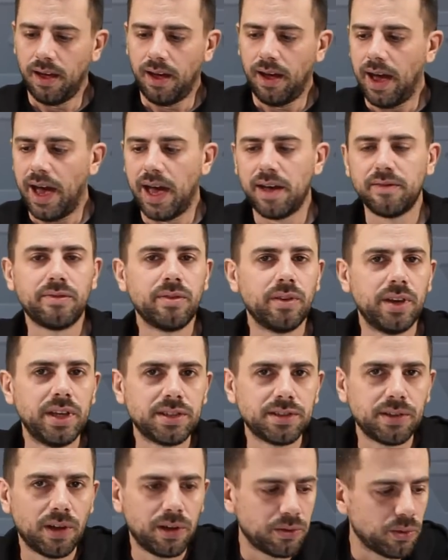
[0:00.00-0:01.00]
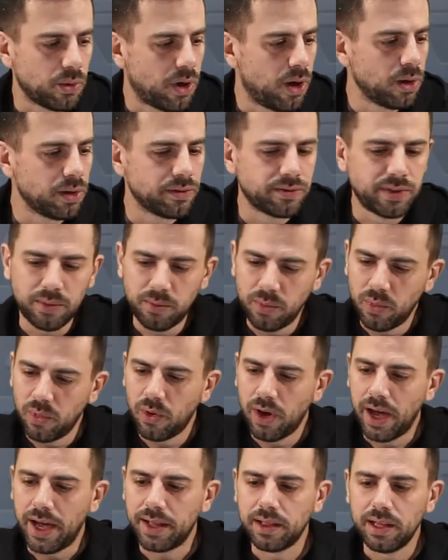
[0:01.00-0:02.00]
I've installed all of them
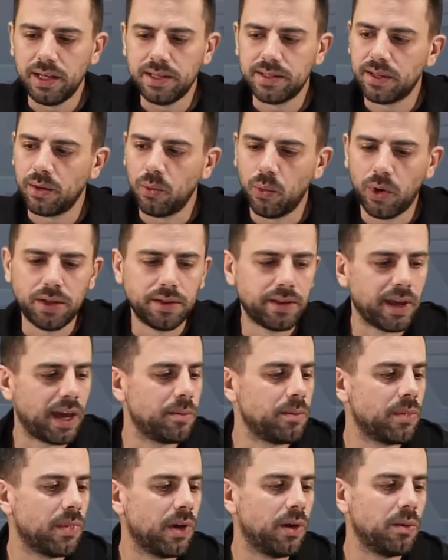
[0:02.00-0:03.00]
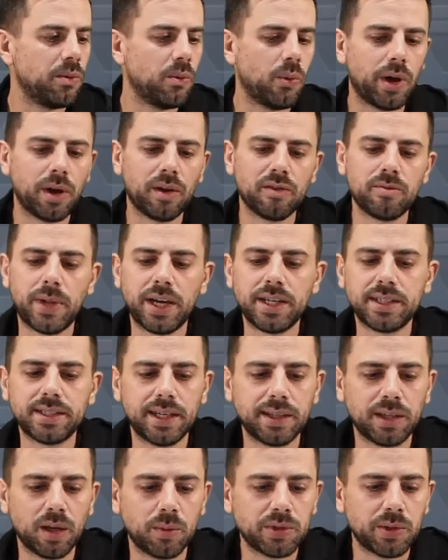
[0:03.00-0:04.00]
at least one time on one of my
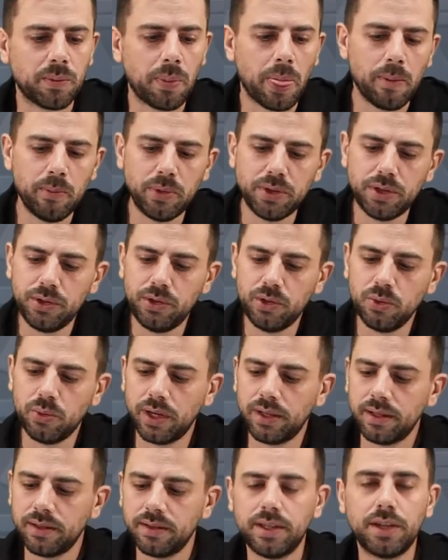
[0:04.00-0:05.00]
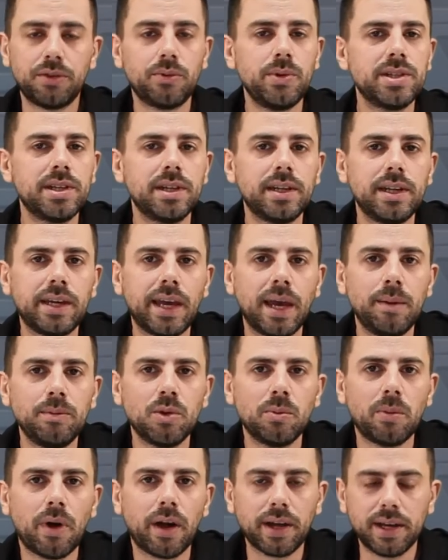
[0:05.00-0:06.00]
setups, but the new one that recently came
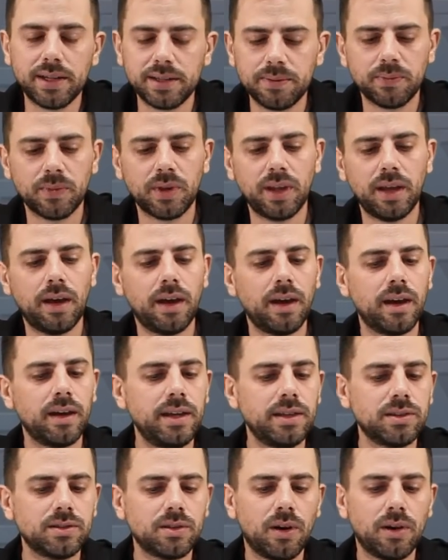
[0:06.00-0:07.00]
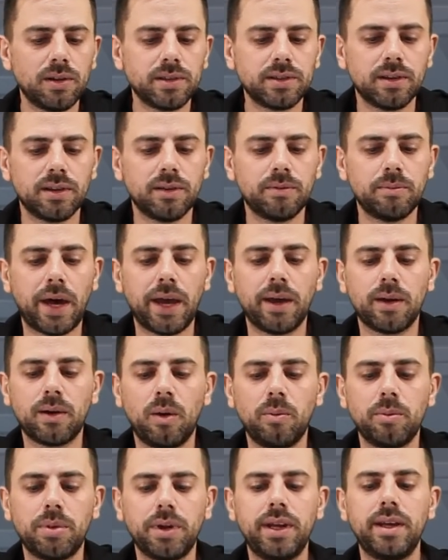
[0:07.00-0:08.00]
to market is called by a
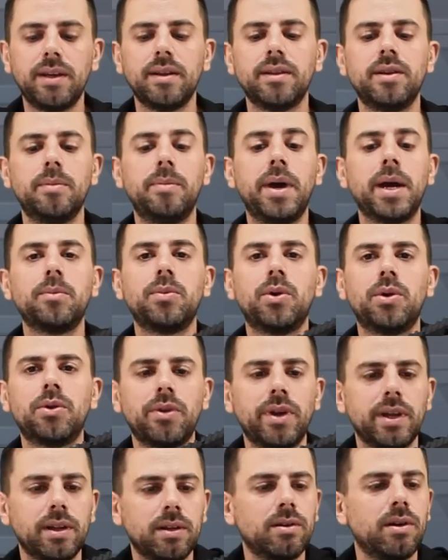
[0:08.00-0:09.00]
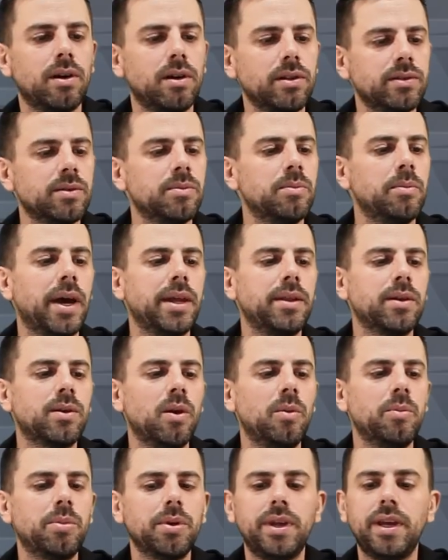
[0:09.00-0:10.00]
company, the backbone rail called by the
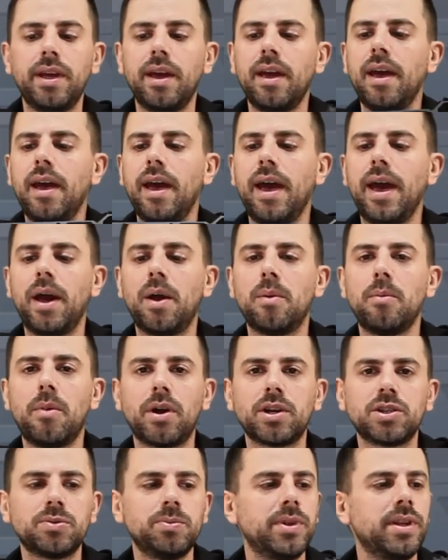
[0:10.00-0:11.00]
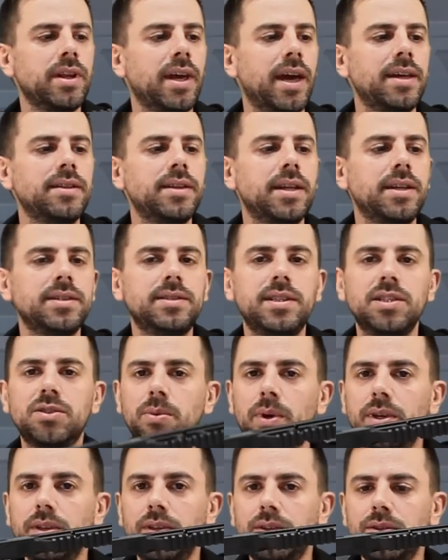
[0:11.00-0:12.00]
company Air Marksman, and that is this
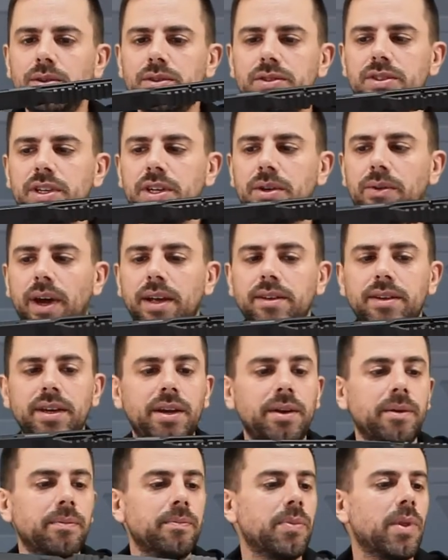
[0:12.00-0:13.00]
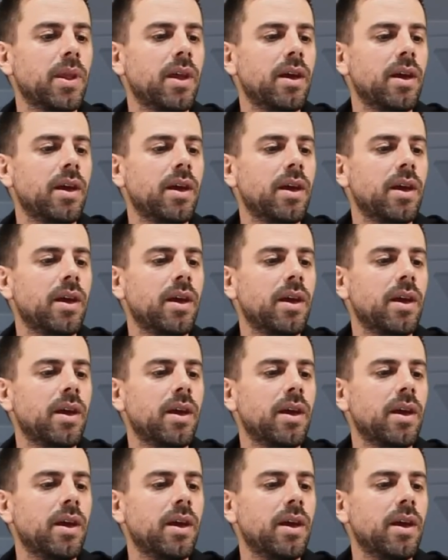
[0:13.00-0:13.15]
one you see right here.